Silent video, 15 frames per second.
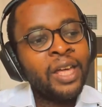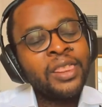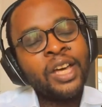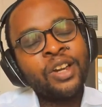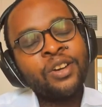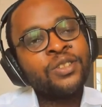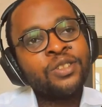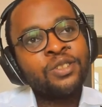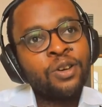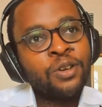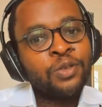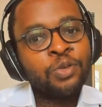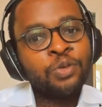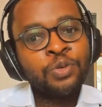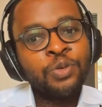And that also
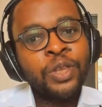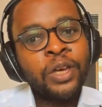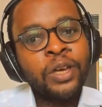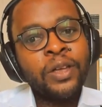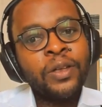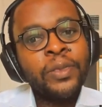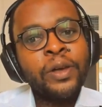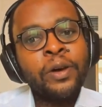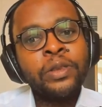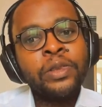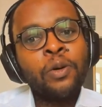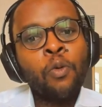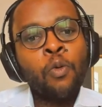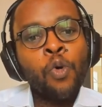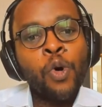talks to
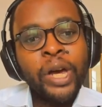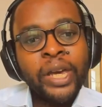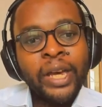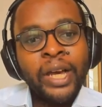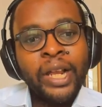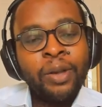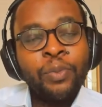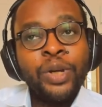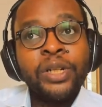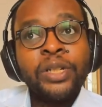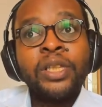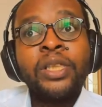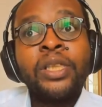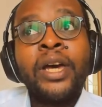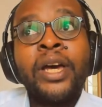the work
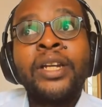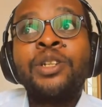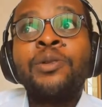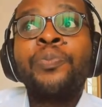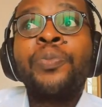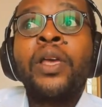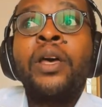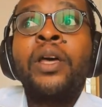element in that,